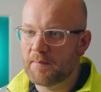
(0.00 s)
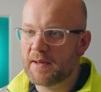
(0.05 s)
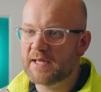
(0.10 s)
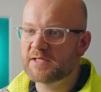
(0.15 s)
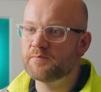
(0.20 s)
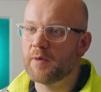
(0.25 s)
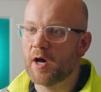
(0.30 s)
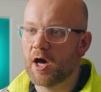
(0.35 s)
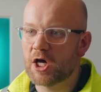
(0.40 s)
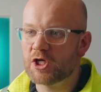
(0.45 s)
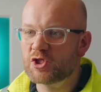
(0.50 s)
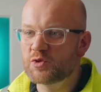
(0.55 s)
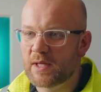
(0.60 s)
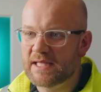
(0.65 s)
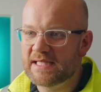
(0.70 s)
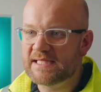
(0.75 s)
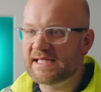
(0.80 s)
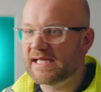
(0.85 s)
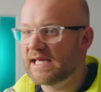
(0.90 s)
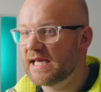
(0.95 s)
best part of
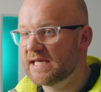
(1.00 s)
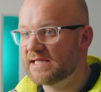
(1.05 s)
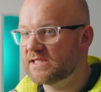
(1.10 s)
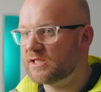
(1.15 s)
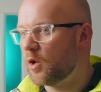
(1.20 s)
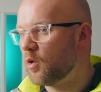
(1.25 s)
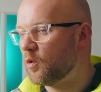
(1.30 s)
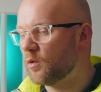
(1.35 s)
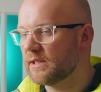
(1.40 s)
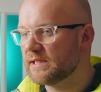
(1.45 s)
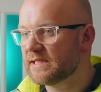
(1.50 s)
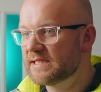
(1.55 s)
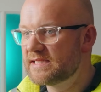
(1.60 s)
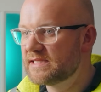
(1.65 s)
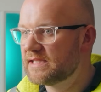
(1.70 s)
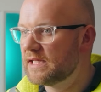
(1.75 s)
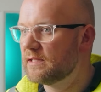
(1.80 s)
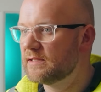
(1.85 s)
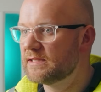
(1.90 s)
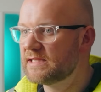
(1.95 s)
20 years old and
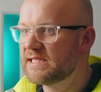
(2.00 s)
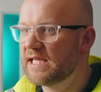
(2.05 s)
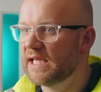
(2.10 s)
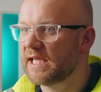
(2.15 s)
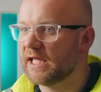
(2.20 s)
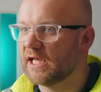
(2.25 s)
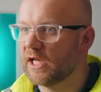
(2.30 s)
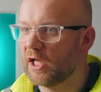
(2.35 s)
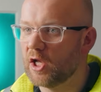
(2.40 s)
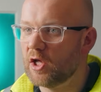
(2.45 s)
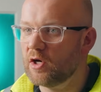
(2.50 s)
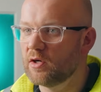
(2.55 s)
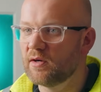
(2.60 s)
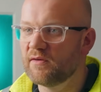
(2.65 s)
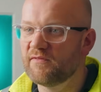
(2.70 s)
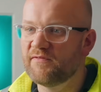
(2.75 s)
still ticking along.